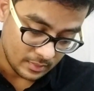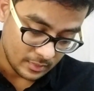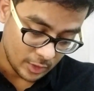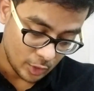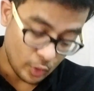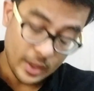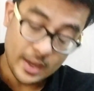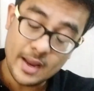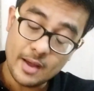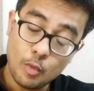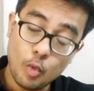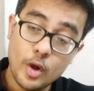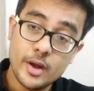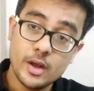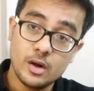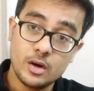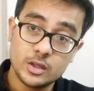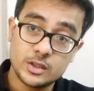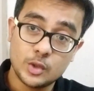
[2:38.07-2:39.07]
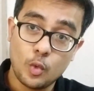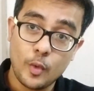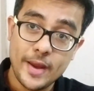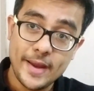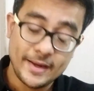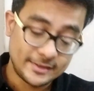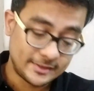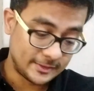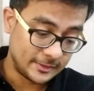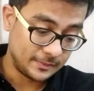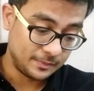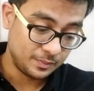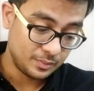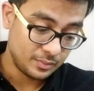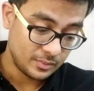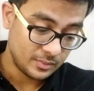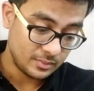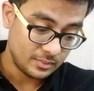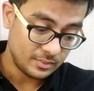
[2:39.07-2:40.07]
you can avoid earthquakes
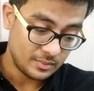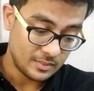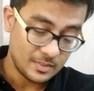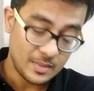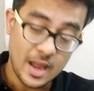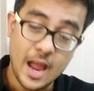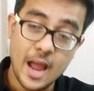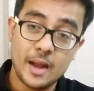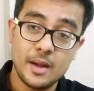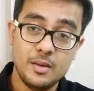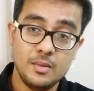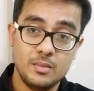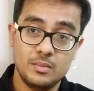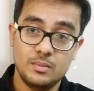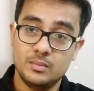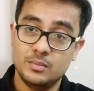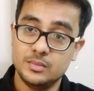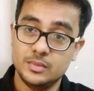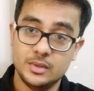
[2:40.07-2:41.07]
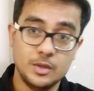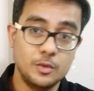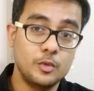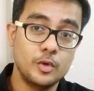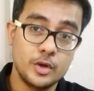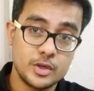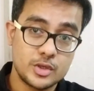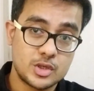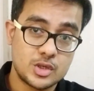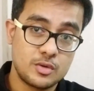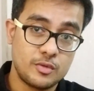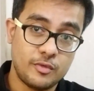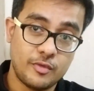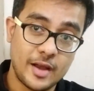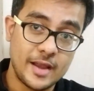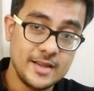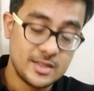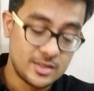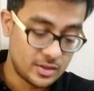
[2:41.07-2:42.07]
and the worst
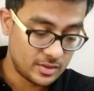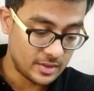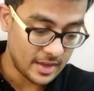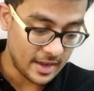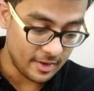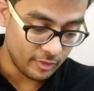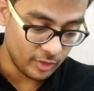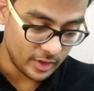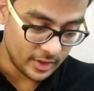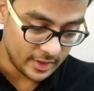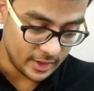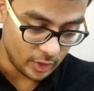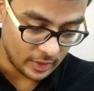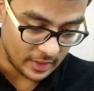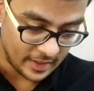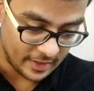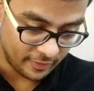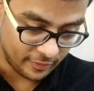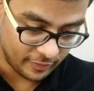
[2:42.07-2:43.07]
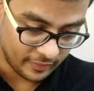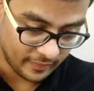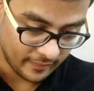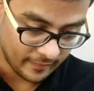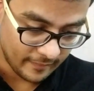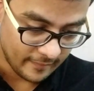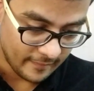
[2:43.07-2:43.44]
fights ever in your life.